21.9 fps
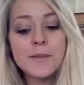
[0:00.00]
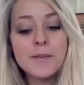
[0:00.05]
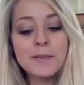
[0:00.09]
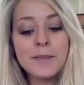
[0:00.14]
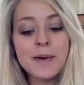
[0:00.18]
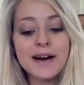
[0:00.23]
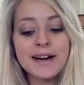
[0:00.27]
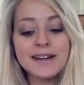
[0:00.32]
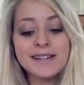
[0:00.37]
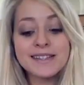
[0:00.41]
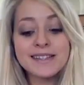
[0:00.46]

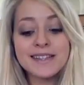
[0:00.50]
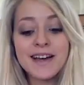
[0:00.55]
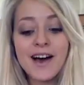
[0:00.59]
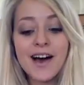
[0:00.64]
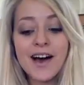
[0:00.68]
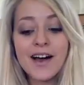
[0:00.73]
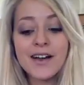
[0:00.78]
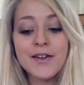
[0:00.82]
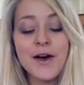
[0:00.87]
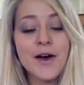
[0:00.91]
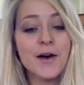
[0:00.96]
but
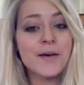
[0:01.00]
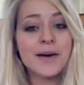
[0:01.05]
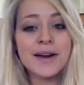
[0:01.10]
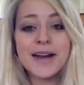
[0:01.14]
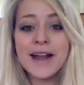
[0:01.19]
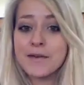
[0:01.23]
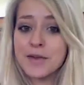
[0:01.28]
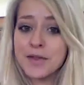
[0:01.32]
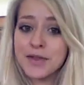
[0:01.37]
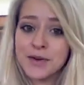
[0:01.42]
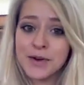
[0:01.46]
no, I
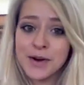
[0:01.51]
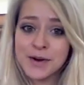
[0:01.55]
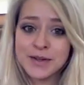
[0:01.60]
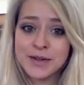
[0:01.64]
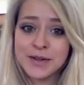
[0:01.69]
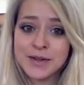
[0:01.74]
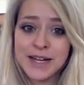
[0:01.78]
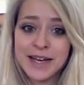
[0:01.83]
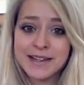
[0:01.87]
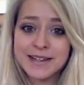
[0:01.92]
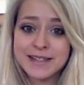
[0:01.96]
never thought I
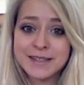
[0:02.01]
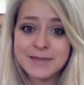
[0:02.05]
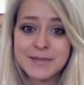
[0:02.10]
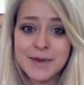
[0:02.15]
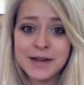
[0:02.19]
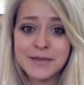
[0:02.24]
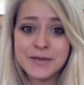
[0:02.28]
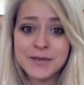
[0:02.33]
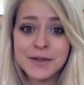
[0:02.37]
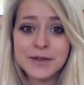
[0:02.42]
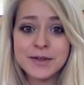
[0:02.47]
would get this
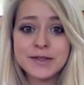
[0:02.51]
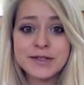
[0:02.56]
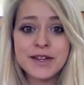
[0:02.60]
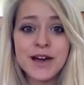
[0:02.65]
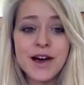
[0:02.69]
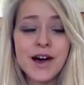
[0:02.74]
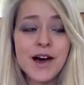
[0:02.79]
many views.